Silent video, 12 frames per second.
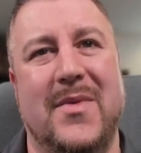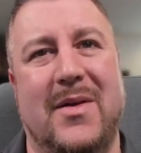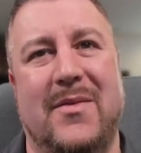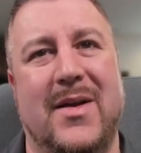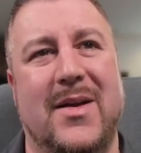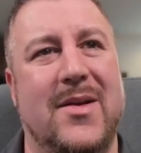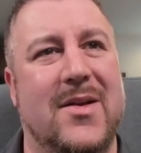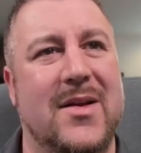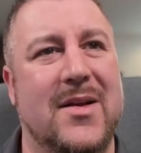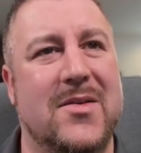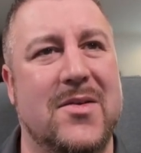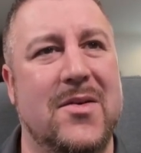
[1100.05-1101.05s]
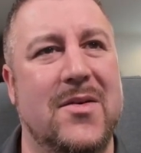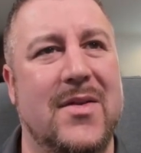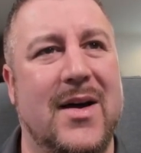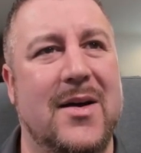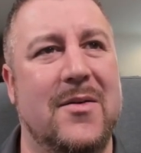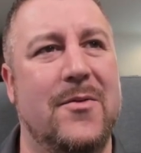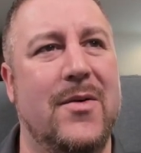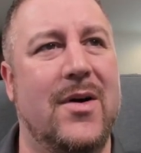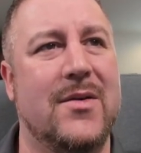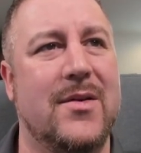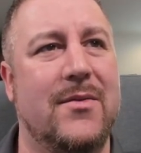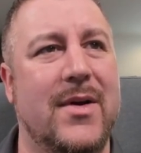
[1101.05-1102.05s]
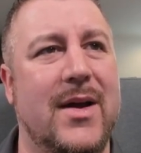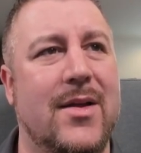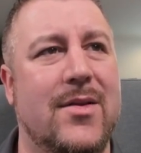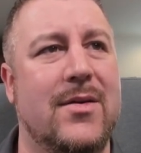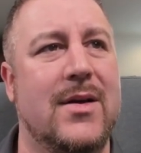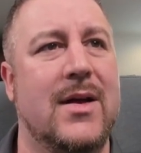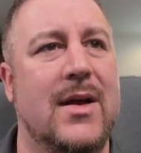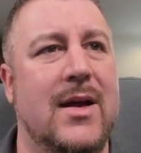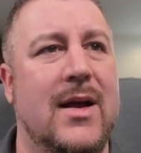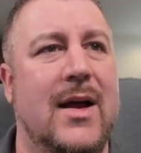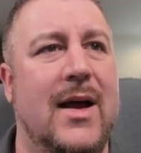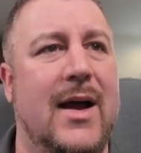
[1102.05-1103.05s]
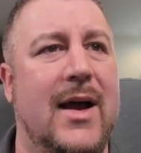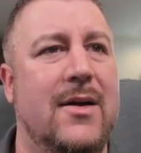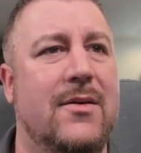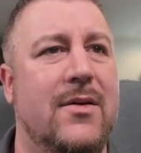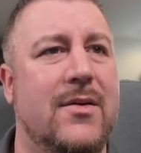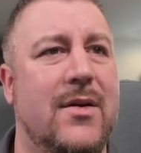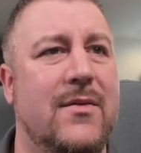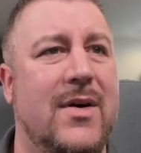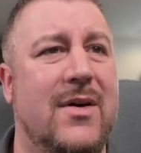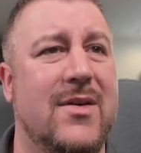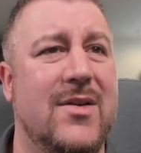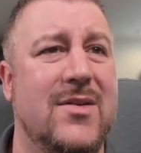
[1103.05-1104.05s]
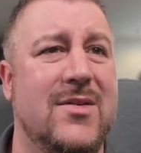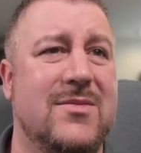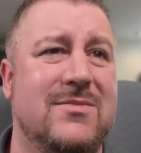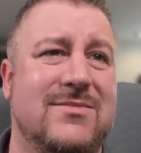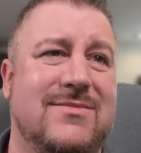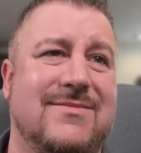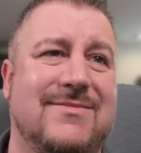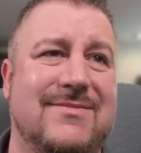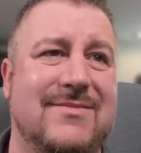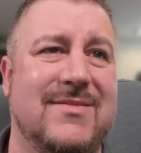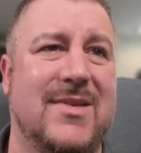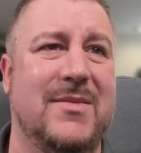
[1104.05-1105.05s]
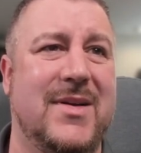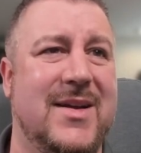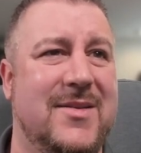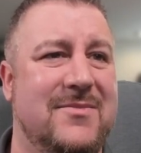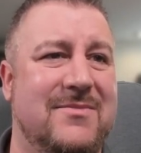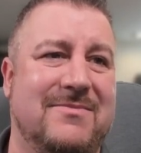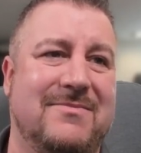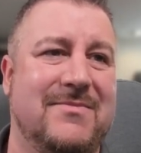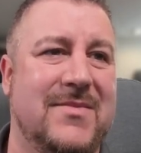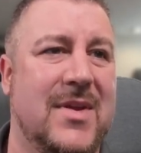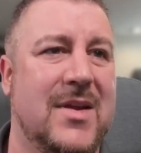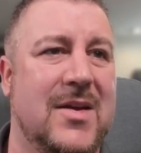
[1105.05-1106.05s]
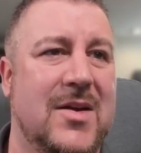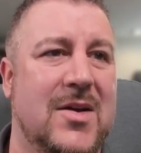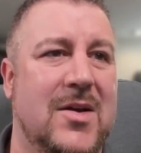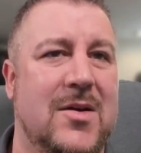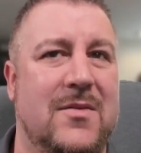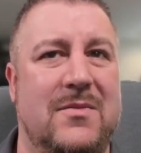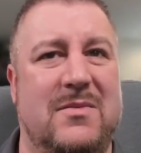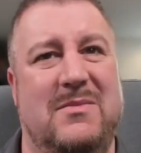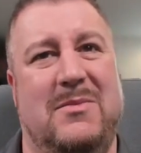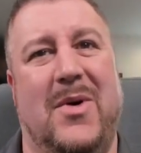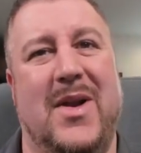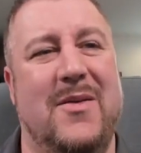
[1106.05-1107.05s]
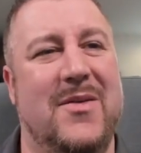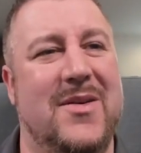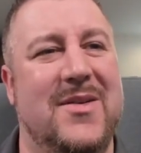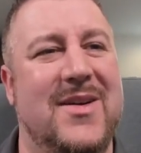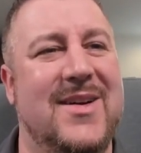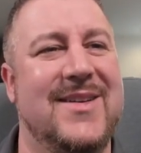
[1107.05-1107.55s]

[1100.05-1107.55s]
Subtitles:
I think you can do that relatively easily. 8 loadout value, I mean, whatever.